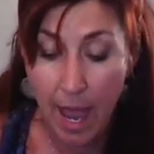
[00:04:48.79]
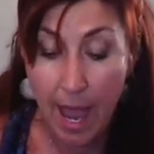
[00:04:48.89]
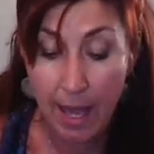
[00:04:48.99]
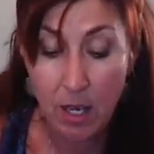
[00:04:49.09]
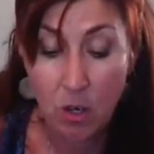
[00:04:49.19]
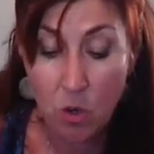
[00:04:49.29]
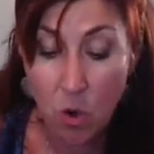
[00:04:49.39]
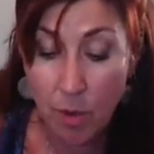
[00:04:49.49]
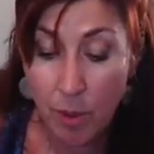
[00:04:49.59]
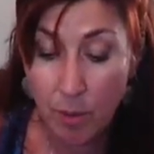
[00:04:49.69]
at
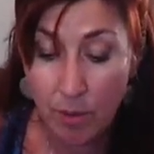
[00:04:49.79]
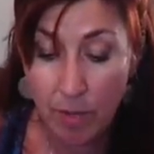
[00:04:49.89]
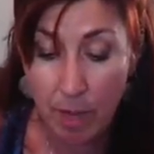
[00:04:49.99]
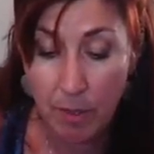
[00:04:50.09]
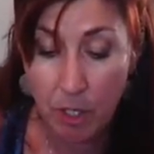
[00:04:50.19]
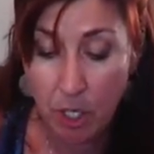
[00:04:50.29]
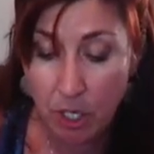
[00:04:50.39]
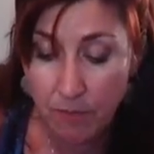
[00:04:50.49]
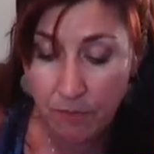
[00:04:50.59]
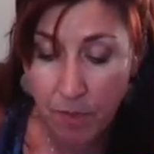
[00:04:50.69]
normal room
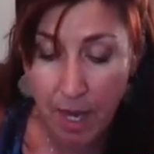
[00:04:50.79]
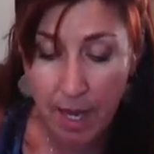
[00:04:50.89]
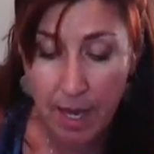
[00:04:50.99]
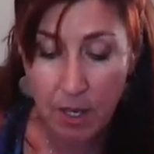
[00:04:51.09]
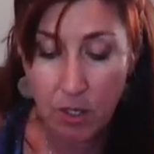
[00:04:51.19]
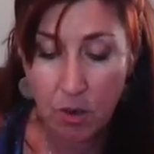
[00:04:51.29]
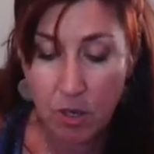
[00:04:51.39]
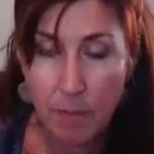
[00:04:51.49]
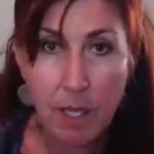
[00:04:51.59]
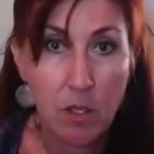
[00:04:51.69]
temperature is
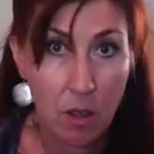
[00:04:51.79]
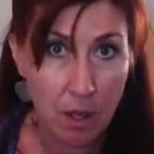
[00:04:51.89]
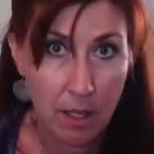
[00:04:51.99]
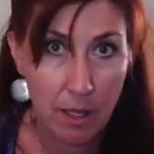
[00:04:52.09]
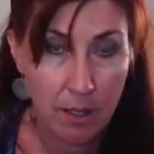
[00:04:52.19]
going to be solid.